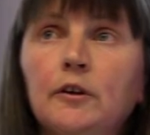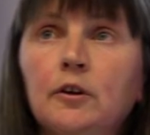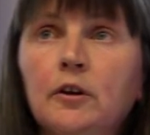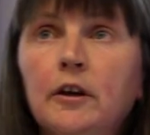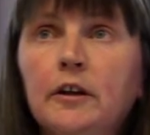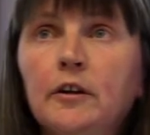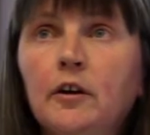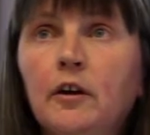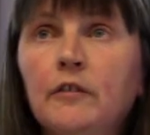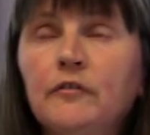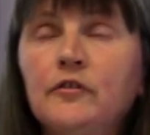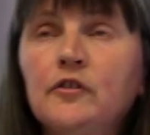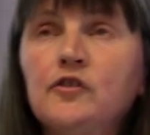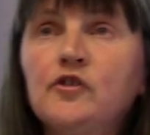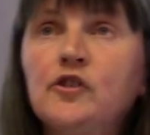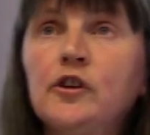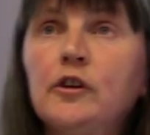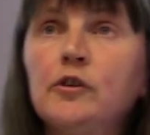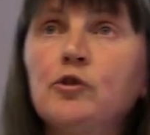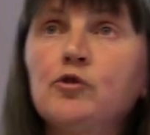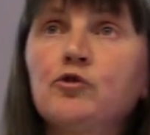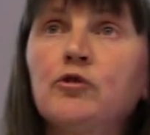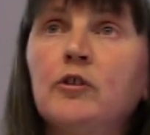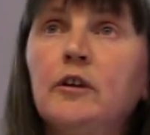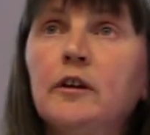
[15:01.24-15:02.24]
looking after
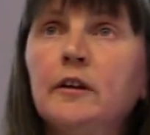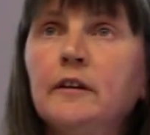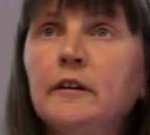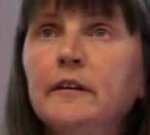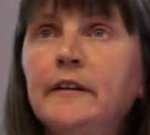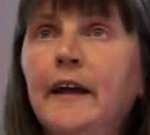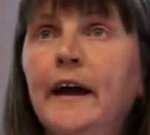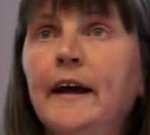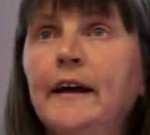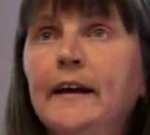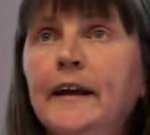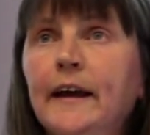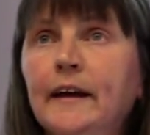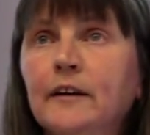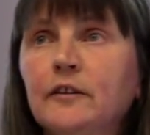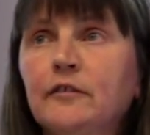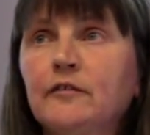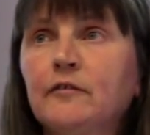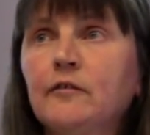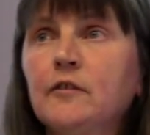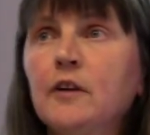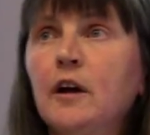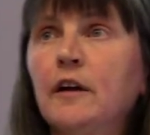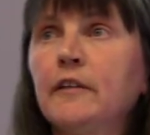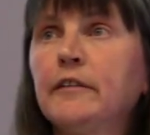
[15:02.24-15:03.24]
children, that counts
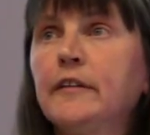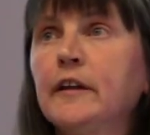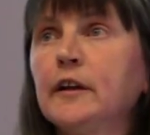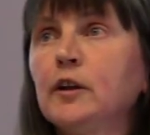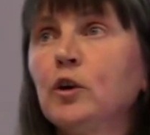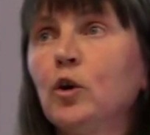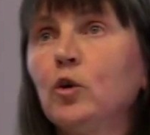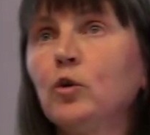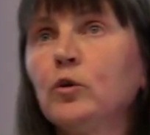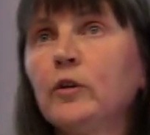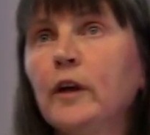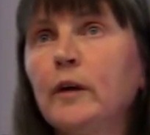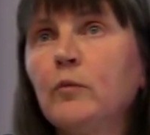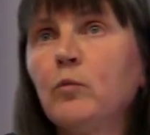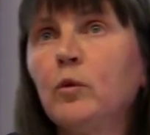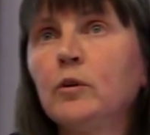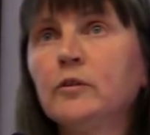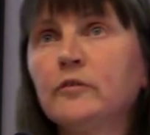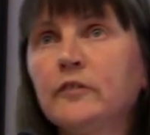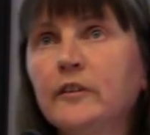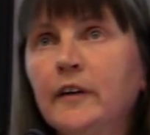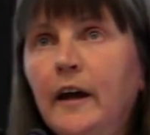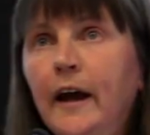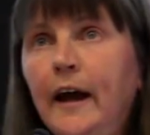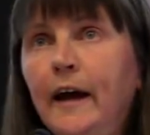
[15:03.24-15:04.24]
for nothing, or they
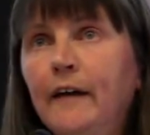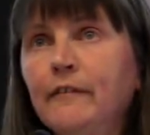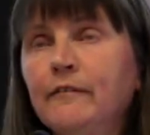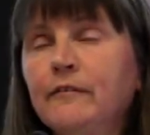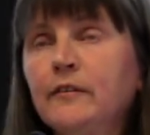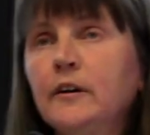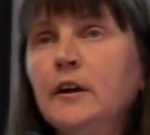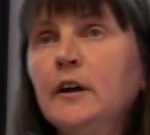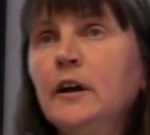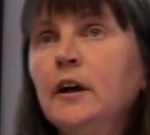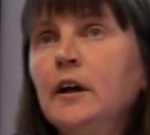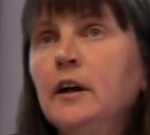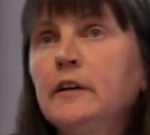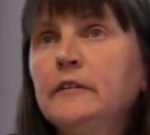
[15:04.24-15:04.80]
want to have